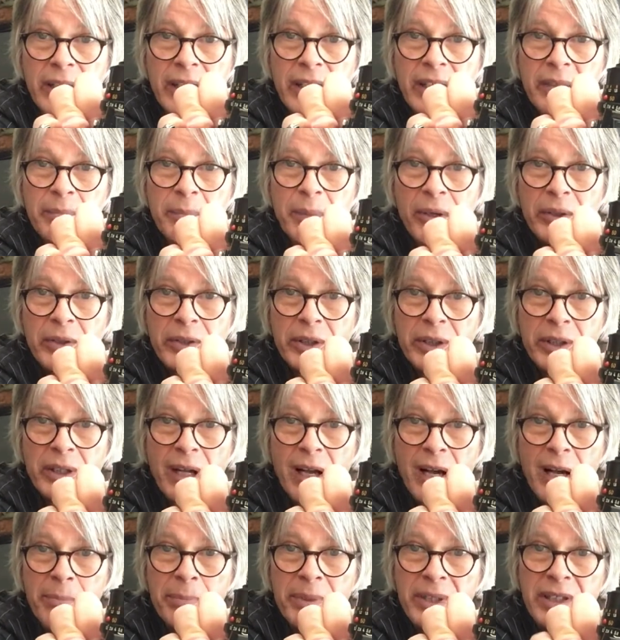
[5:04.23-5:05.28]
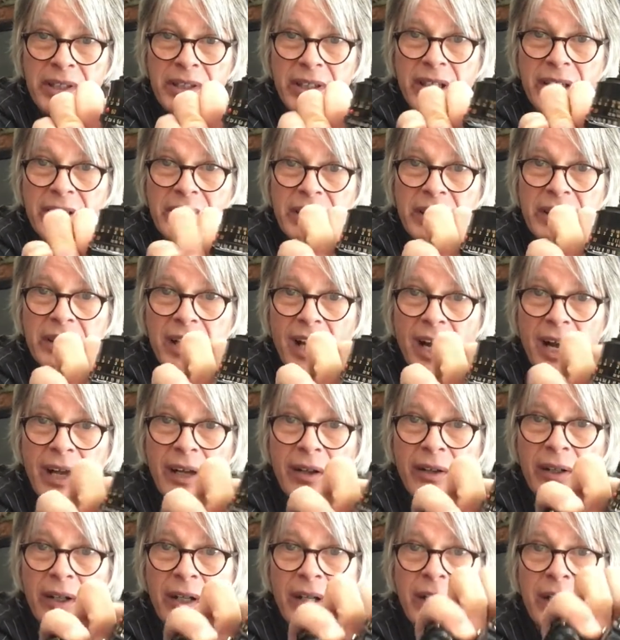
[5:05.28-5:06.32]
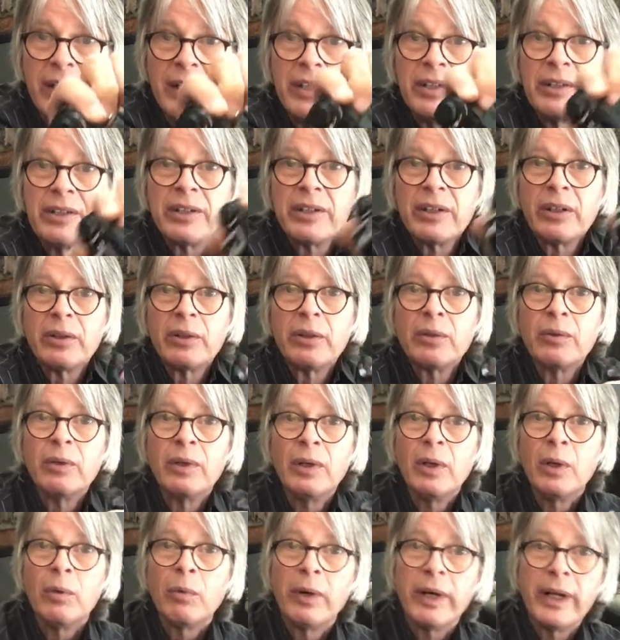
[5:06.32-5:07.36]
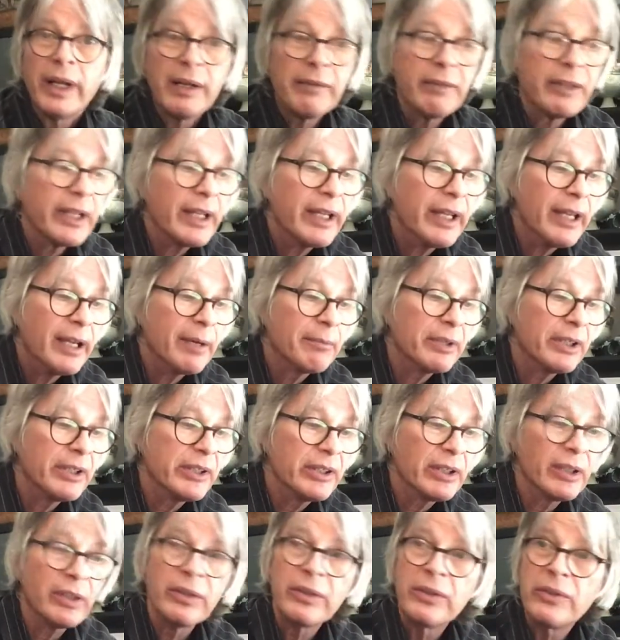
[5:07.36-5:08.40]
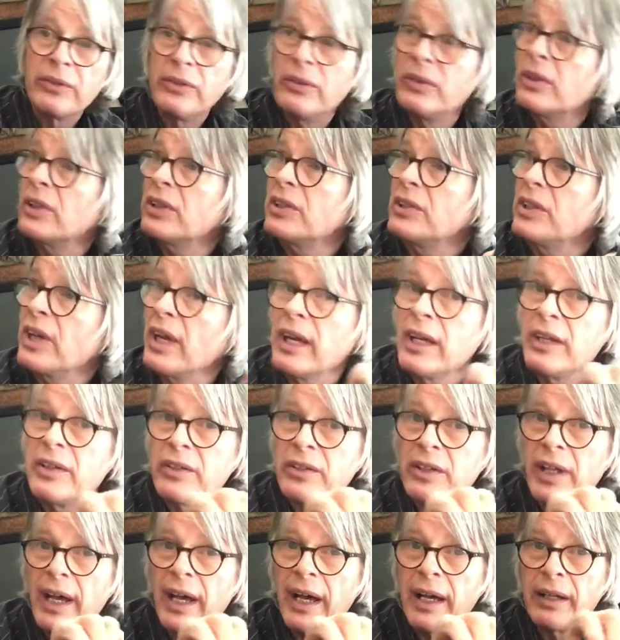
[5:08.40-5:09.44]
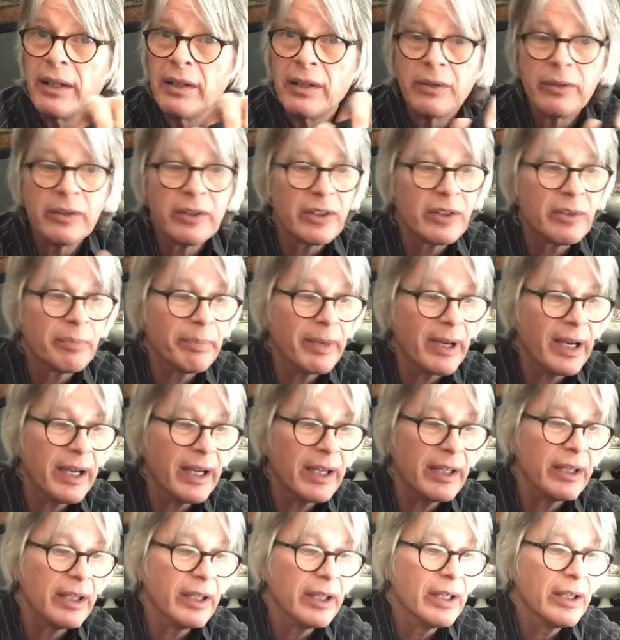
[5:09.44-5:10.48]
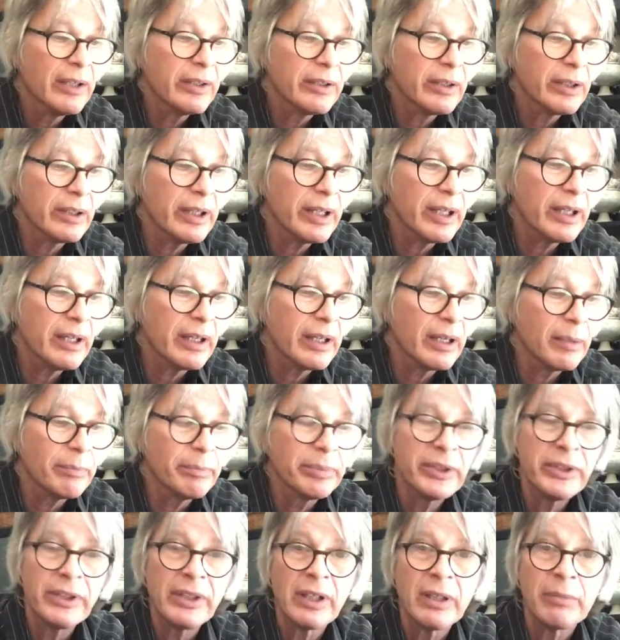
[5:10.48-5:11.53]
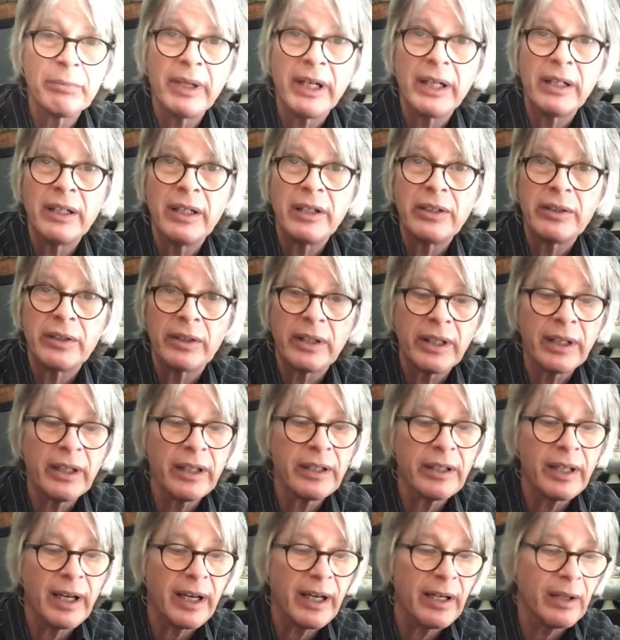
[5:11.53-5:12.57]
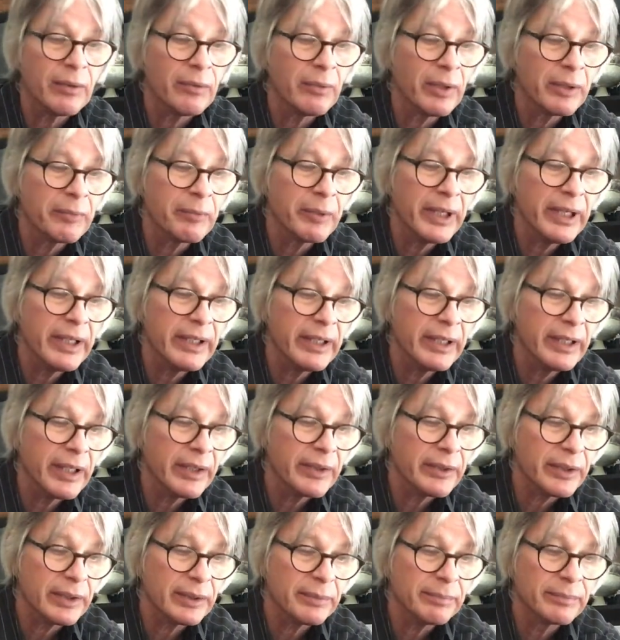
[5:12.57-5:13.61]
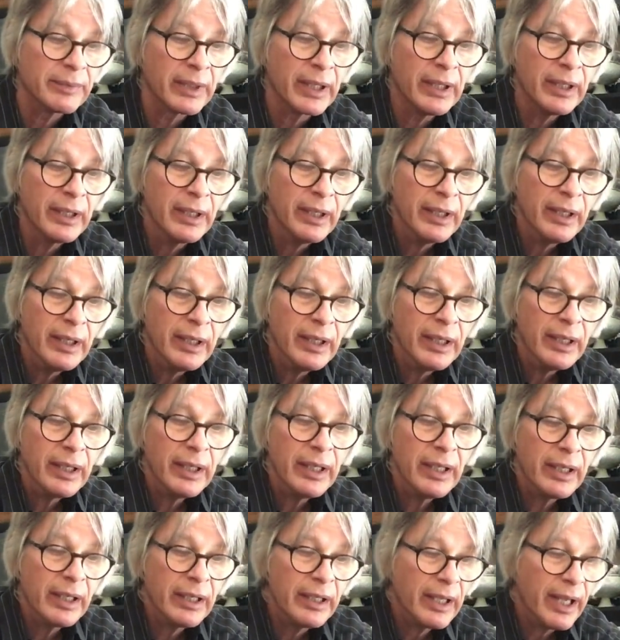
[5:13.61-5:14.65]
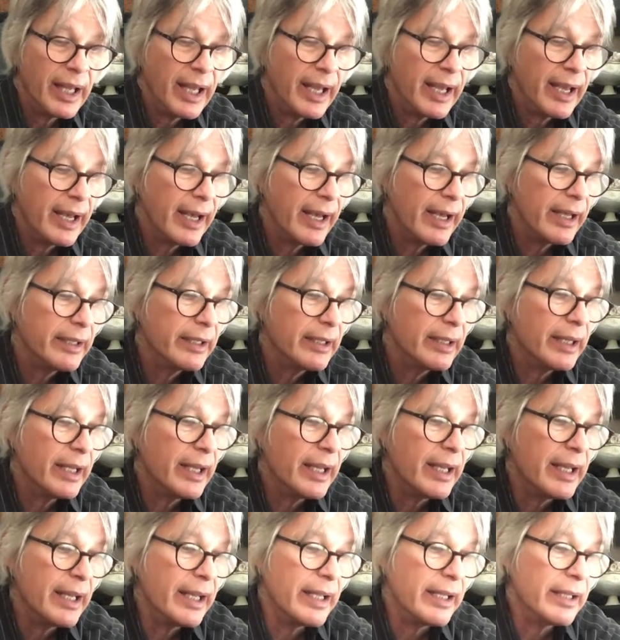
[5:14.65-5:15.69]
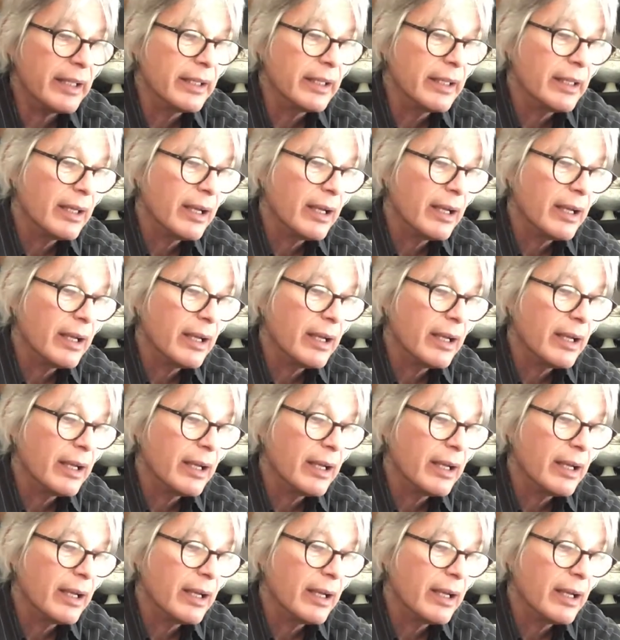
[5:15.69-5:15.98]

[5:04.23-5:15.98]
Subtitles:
exposure compensation dial, So whatever the camera chose, you could change that just by pushing a button and turning the dial one way or the other. It had a